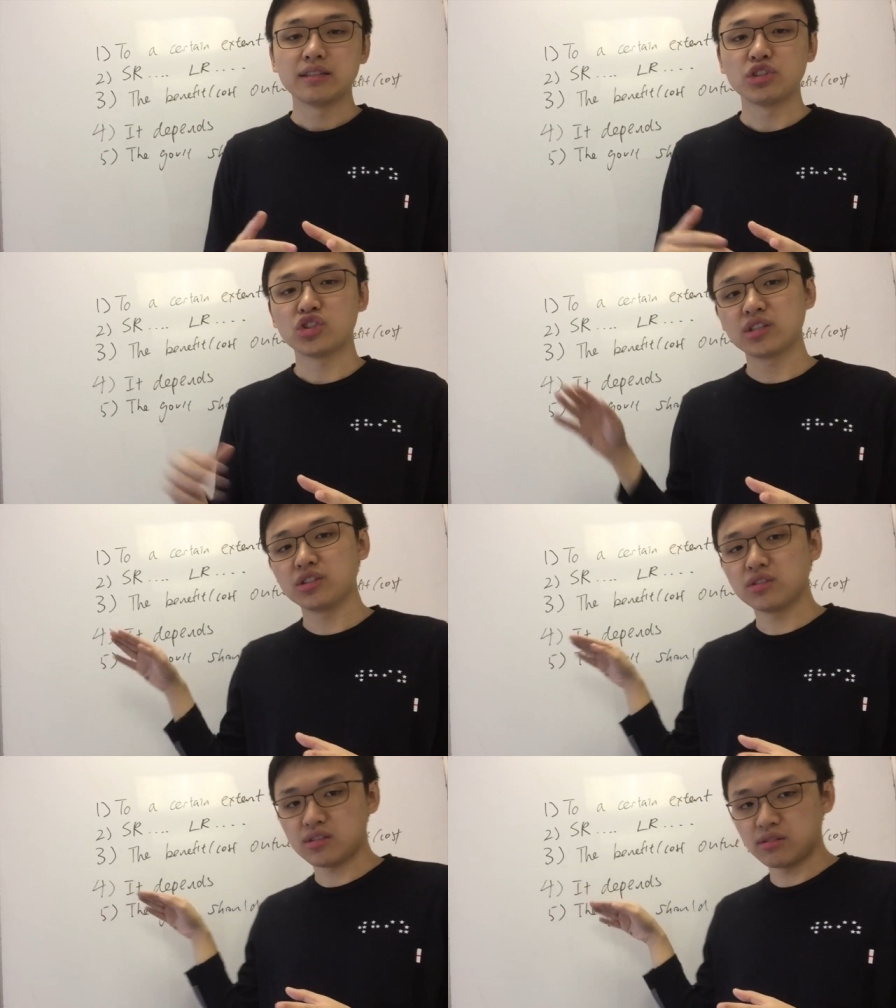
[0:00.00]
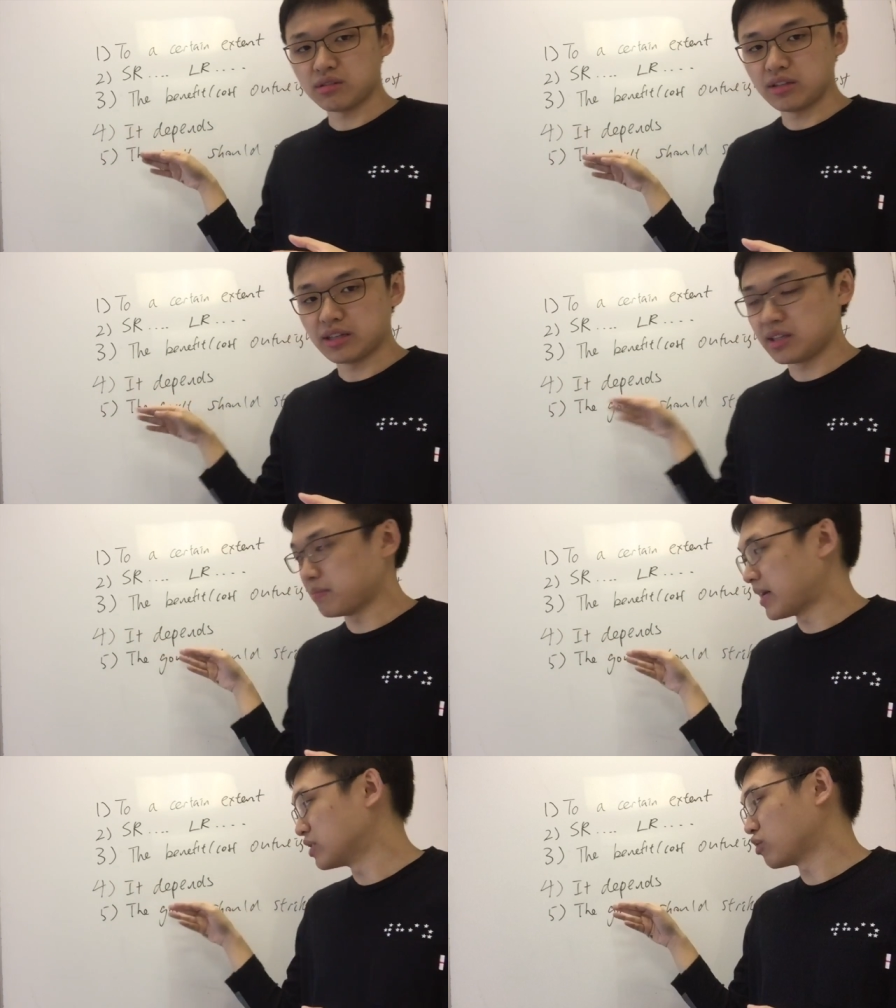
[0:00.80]
You shouldn't use the it
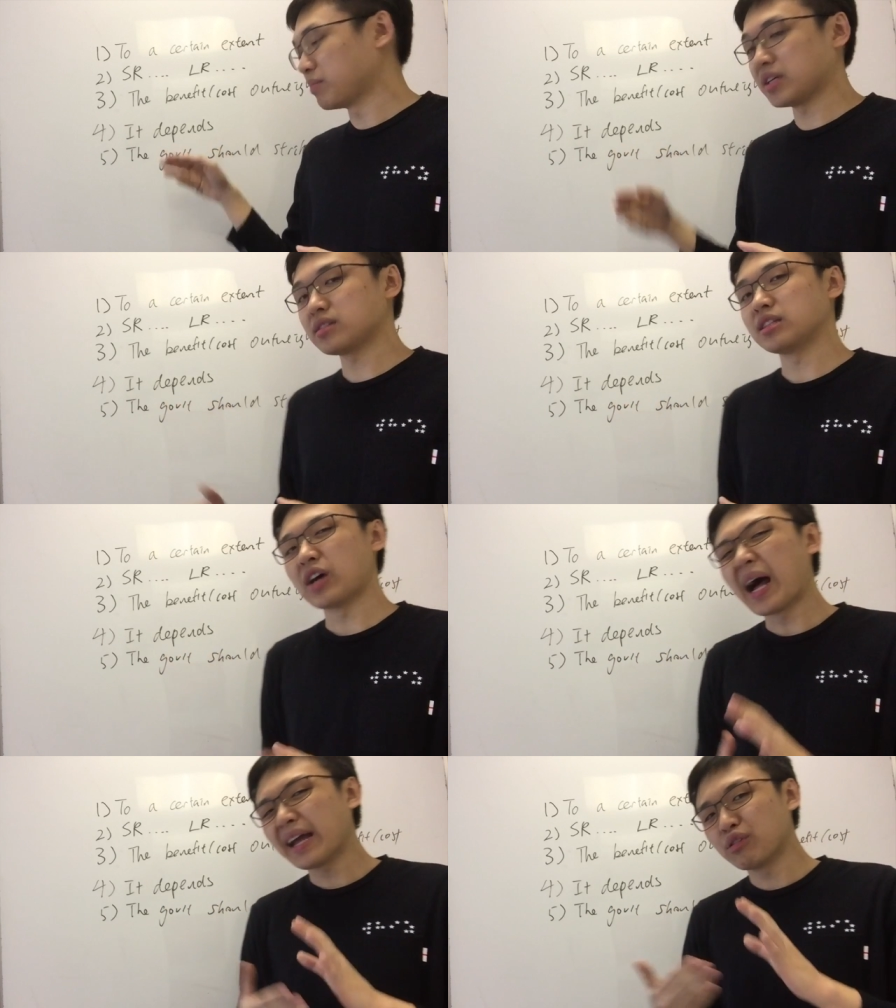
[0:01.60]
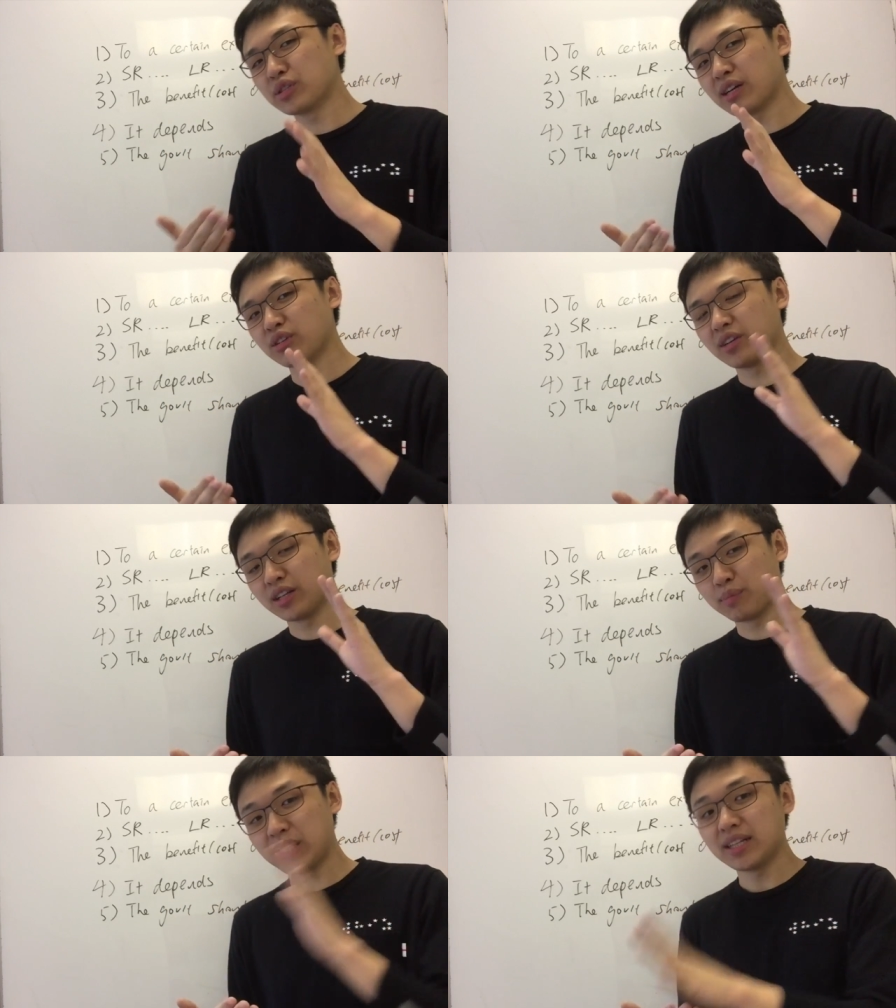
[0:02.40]
depends one because in the IA it will tell you
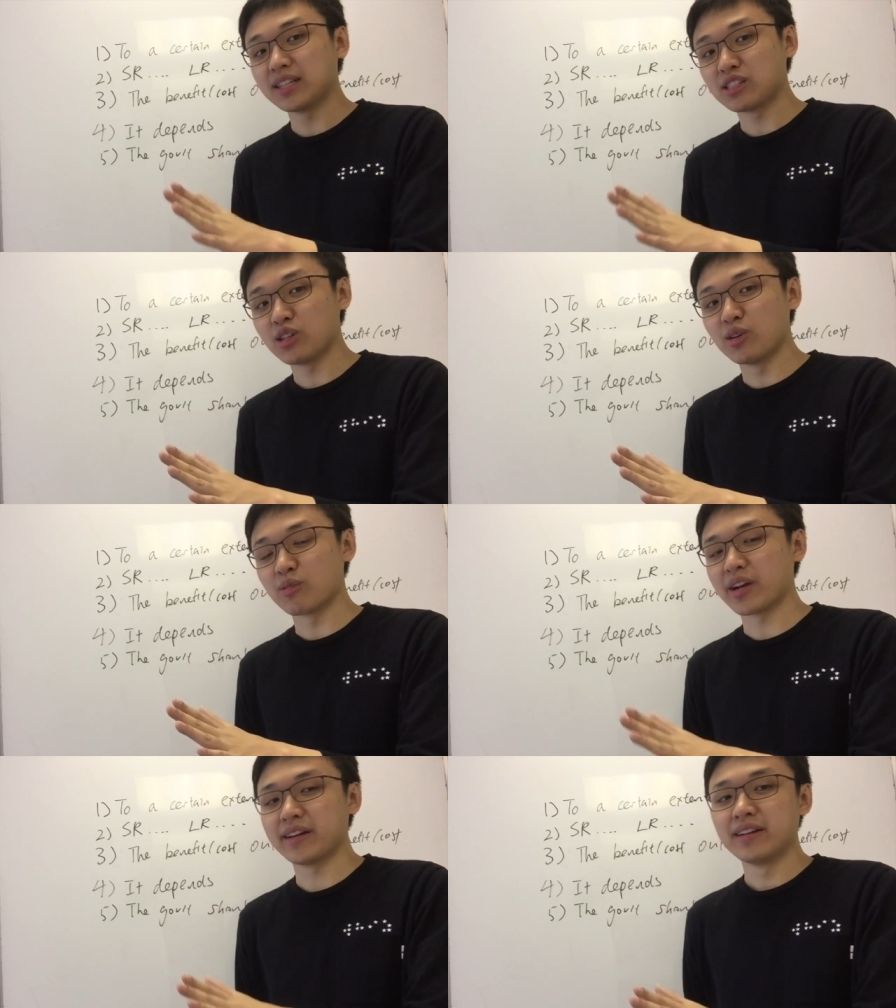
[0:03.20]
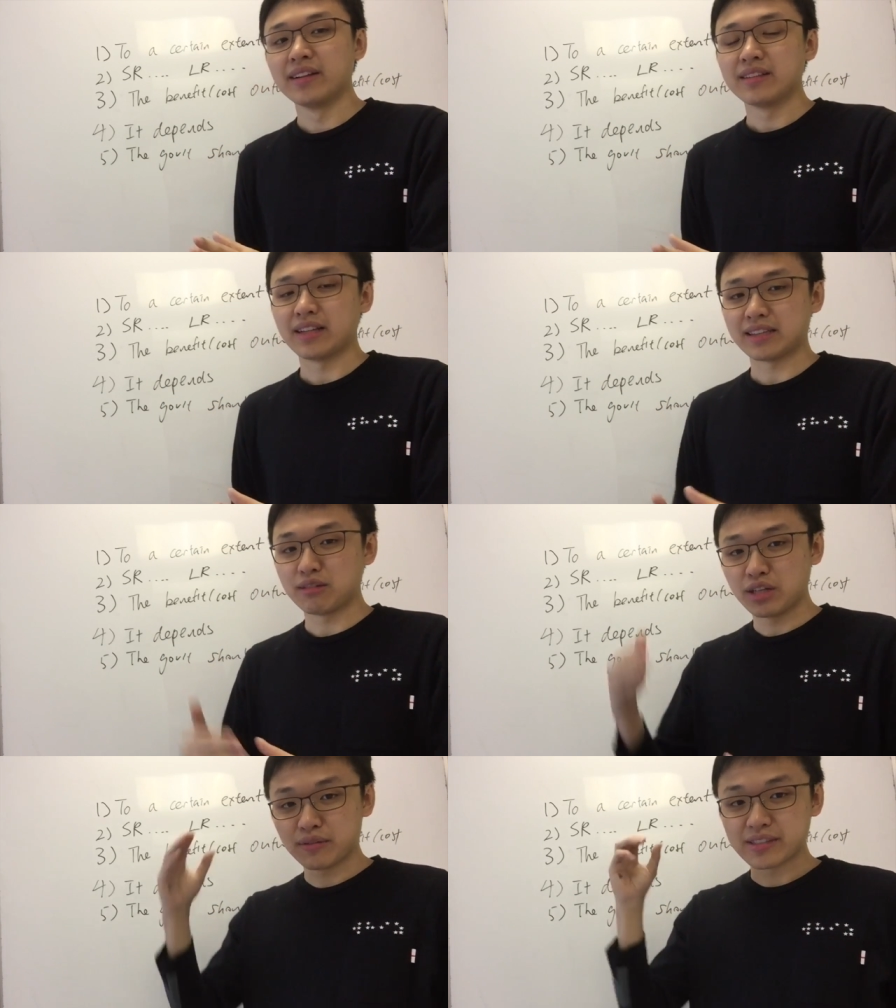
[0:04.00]
okay the PED is low right like
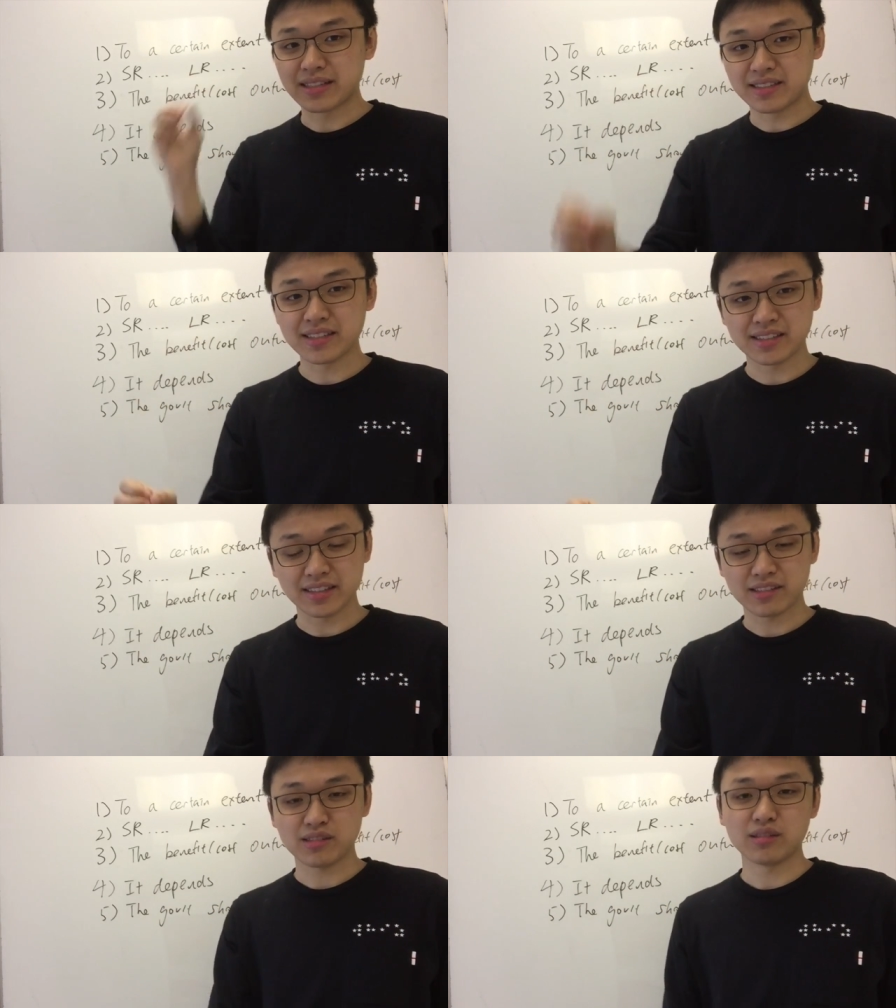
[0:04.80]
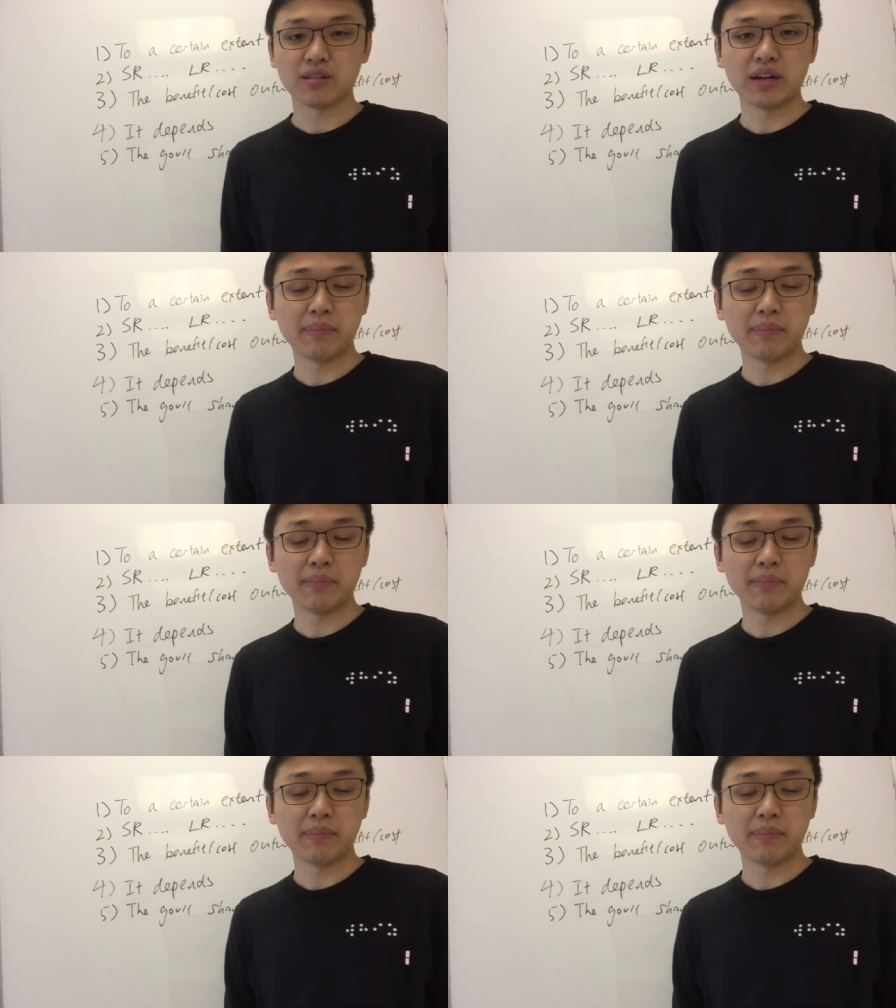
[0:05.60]
they will give you statistics to,